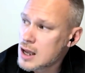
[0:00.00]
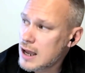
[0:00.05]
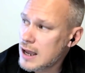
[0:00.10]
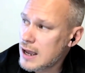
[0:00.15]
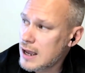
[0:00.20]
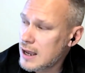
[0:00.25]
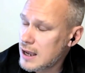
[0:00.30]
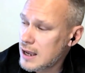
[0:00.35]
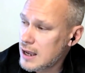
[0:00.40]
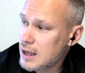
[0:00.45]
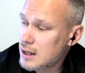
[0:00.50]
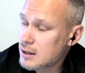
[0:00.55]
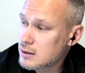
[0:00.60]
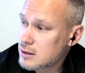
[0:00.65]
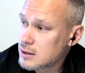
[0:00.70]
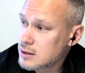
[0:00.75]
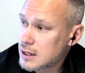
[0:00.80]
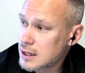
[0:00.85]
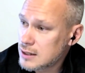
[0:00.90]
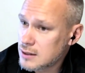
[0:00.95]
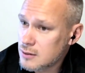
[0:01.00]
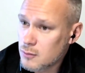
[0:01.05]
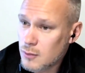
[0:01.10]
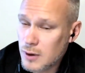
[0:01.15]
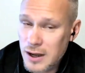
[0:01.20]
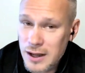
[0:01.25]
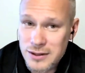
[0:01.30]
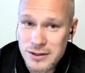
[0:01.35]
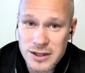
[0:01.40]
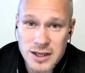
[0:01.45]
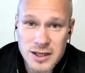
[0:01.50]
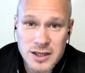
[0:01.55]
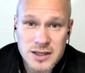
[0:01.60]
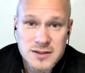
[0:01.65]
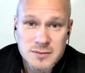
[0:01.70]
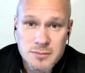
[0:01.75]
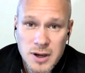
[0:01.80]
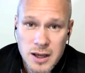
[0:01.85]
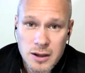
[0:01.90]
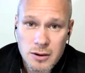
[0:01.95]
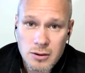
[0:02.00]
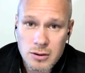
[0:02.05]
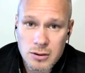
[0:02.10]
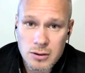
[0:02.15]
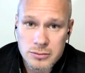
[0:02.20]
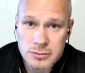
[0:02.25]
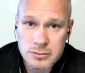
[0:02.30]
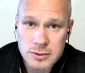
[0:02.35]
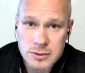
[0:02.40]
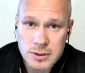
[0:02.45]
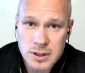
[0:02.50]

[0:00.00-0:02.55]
And another one is my own